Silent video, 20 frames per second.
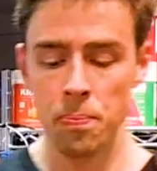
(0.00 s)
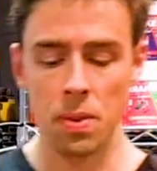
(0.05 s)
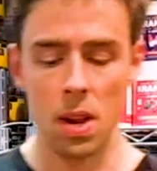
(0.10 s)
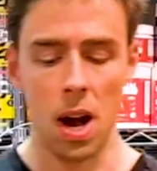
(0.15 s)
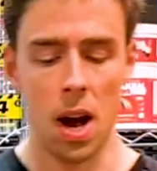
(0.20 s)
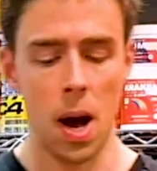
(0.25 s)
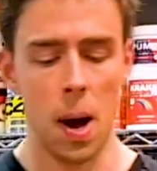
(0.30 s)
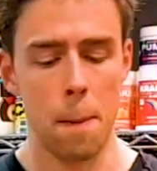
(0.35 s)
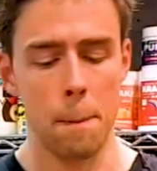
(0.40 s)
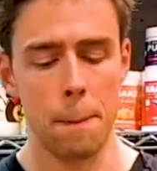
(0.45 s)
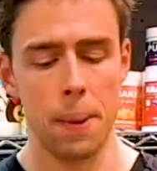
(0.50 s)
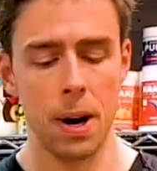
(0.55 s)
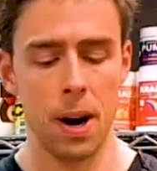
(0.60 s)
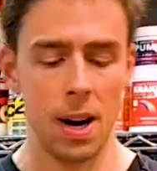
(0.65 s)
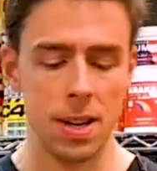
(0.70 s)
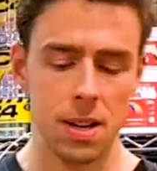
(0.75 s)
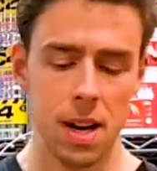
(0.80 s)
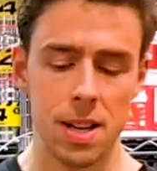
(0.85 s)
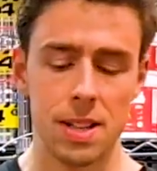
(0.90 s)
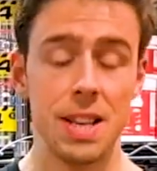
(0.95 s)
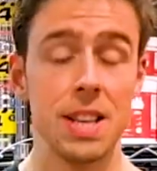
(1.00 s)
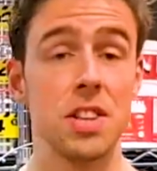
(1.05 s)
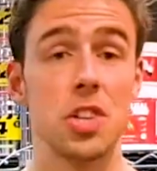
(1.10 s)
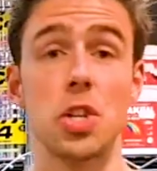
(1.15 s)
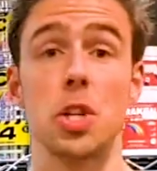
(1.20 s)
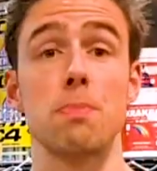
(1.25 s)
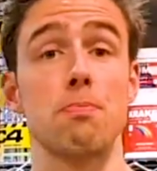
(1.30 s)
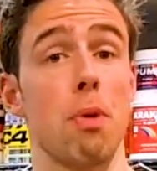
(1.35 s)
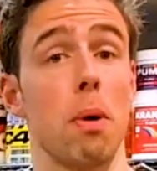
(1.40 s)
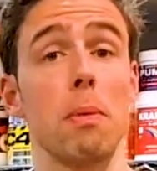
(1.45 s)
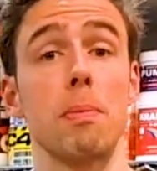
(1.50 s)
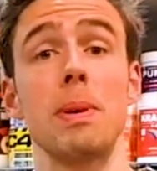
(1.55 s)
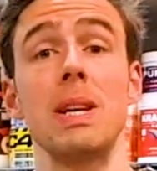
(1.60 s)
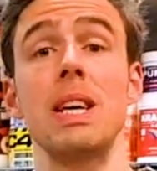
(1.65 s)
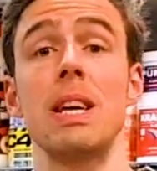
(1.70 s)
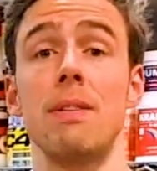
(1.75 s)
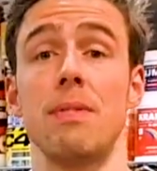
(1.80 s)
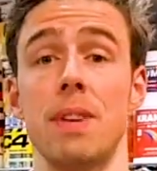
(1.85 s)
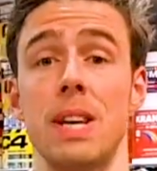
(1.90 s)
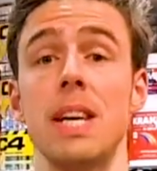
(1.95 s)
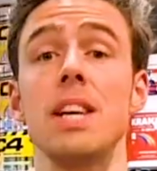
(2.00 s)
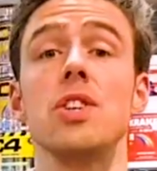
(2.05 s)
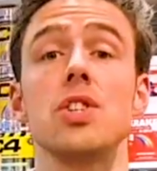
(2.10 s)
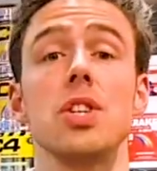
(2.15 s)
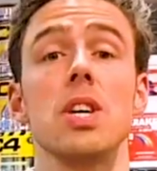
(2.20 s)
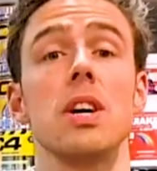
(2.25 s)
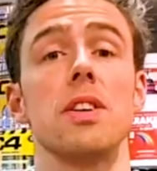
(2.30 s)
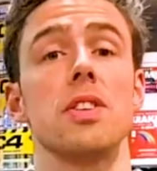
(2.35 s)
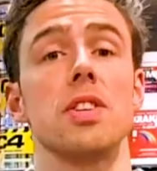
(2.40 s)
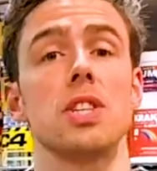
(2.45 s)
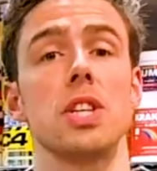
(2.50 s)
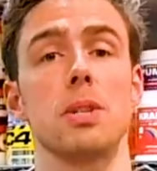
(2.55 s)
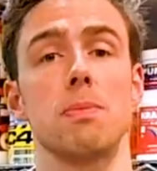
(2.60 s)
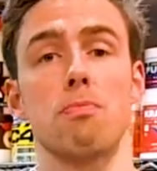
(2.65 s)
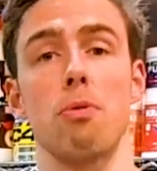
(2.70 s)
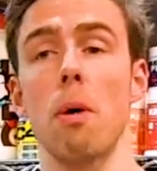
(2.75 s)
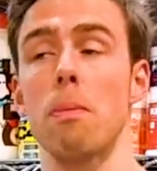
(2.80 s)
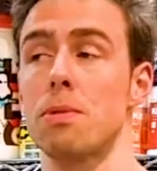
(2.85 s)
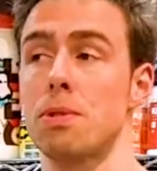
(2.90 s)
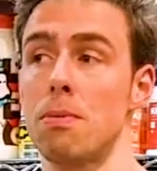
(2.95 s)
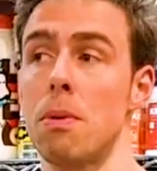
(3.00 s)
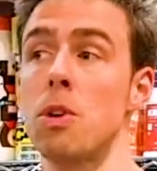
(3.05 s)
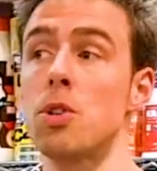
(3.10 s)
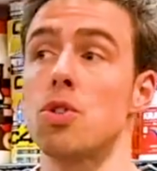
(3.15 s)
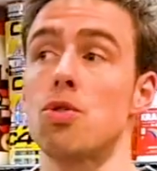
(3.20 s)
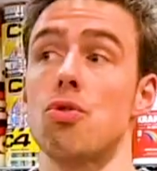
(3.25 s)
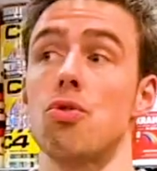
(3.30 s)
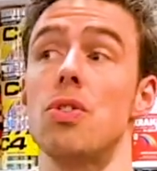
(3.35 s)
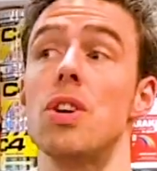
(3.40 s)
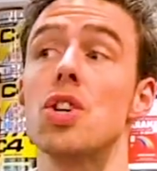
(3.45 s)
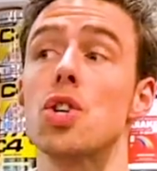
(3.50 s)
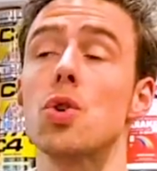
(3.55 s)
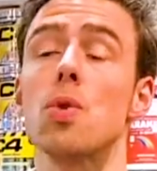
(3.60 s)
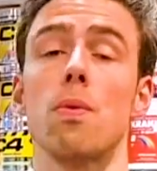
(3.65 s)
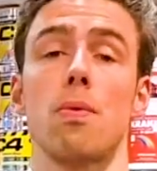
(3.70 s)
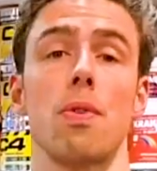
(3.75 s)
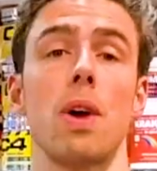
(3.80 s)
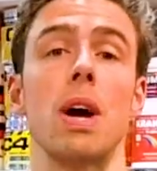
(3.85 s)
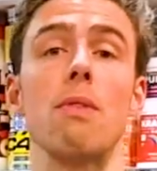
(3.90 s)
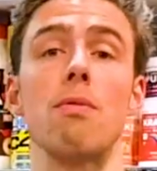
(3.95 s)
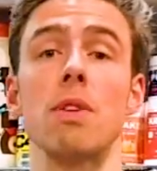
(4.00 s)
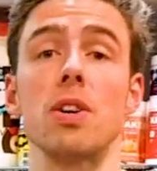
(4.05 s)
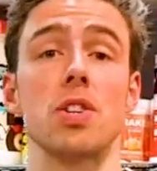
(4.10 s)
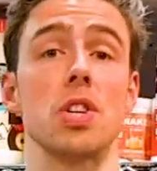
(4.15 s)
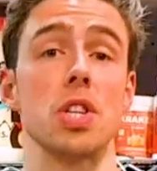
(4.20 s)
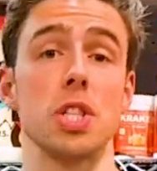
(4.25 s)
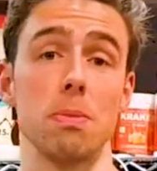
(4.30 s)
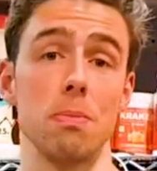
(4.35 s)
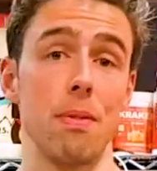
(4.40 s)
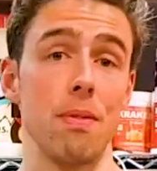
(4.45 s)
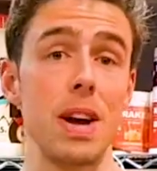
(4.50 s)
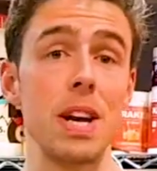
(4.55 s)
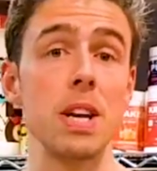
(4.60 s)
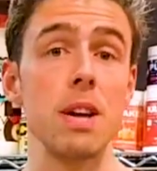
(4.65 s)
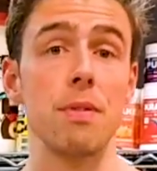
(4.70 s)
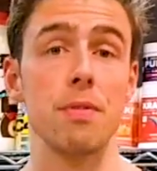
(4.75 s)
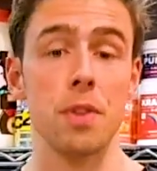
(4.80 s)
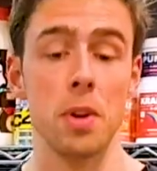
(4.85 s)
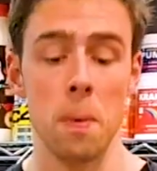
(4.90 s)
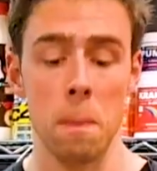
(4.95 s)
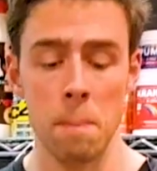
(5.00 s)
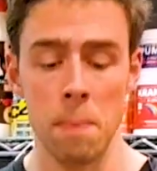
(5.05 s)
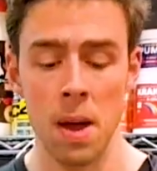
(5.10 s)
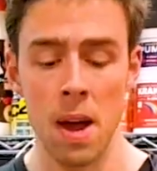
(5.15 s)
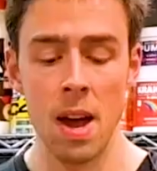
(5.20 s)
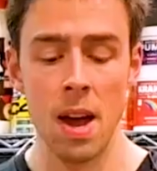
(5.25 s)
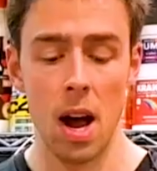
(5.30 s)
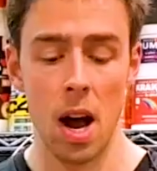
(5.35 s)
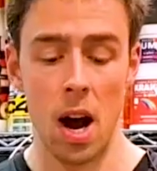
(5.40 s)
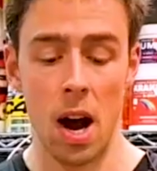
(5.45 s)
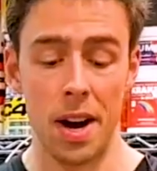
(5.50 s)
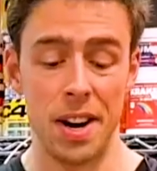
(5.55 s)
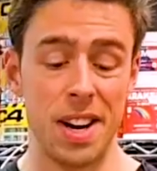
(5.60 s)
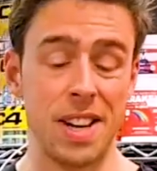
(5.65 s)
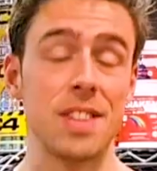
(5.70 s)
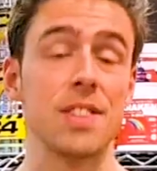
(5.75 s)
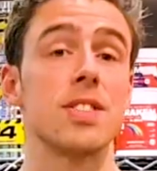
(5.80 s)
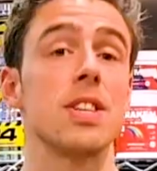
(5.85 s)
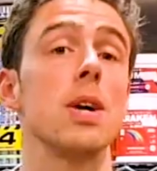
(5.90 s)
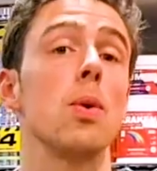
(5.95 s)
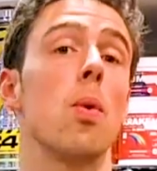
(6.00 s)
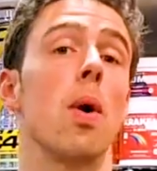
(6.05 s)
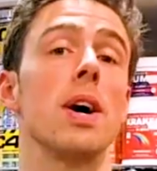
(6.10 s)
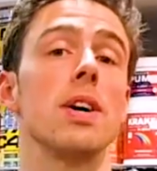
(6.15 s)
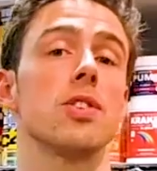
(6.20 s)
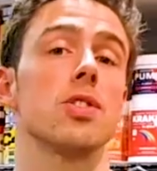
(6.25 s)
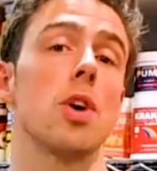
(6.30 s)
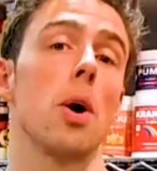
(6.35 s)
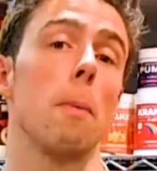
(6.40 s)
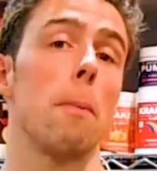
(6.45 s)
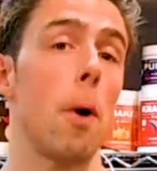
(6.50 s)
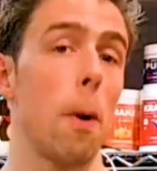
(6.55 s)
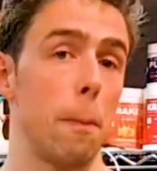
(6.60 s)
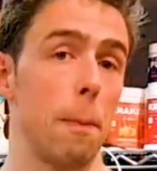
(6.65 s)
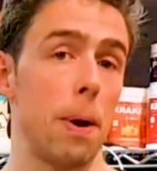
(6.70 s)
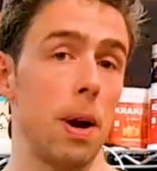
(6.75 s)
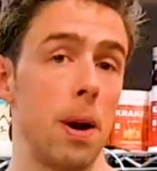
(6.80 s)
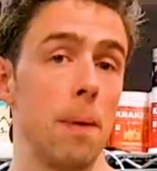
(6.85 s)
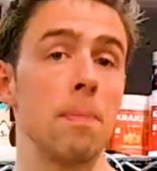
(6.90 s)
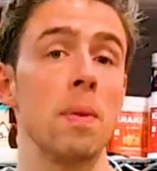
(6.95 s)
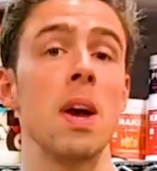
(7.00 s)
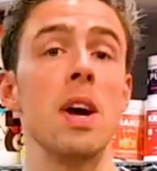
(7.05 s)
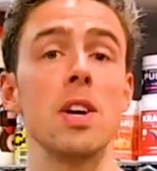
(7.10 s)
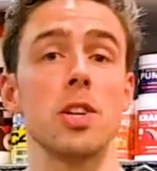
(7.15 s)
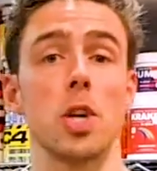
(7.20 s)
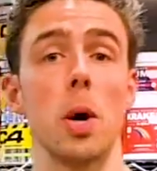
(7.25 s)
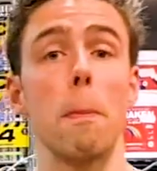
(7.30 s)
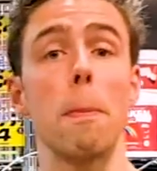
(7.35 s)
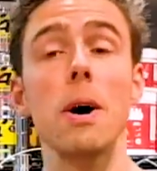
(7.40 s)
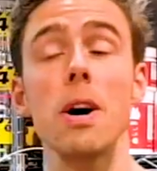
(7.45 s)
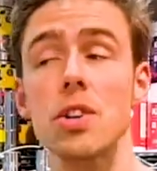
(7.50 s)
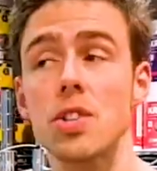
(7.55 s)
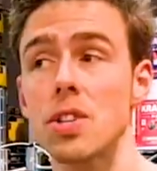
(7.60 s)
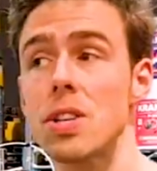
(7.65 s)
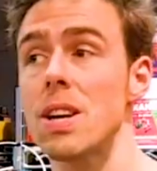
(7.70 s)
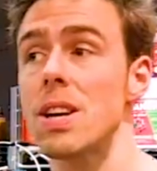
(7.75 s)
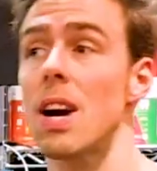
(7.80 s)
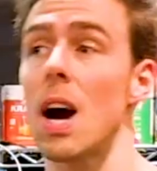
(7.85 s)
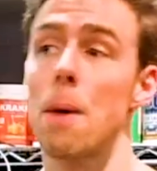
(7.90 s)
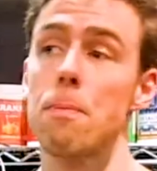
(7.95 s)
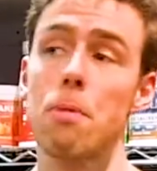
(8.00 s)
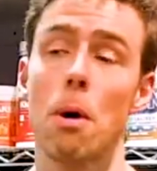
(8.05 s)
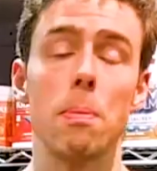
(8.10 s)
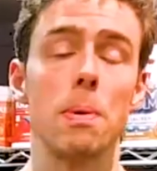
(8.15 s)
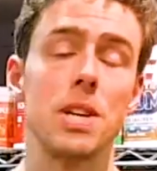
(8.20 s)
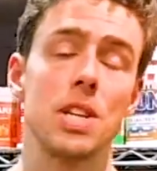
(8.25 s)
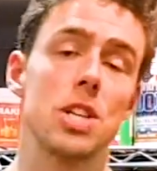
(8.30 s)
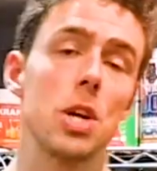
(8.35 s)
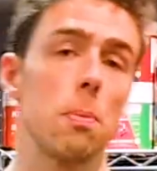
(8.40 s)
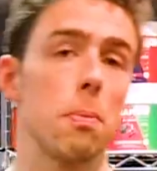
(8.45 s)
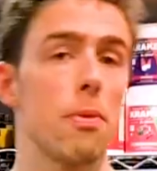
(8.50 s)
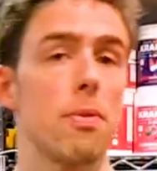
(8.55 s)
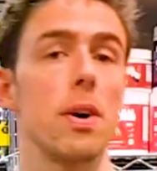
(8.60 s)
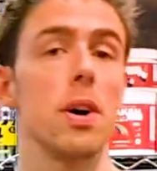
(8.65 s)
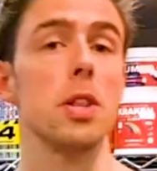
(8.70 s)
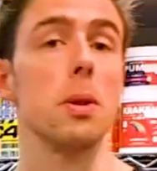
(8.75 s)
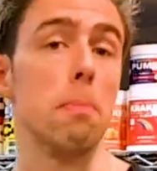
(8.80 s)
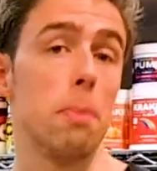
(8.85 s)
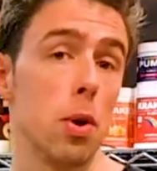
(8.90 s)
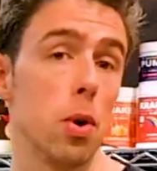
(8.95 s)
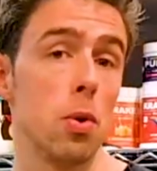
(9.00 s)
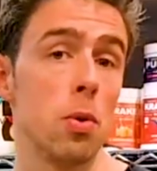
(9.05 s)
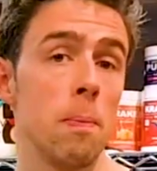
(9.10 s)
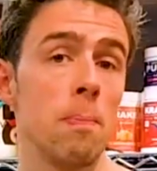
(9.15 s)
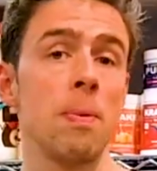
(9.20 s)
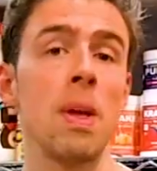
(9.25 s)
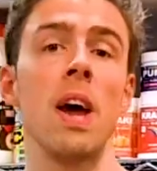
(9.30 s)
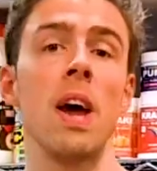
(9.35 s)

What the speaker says: But I think this is probably even easier. This is perhaps the most traditional flavouring system of any of them, and I can see why it's so popular. So personally, I probably still prefer the blue.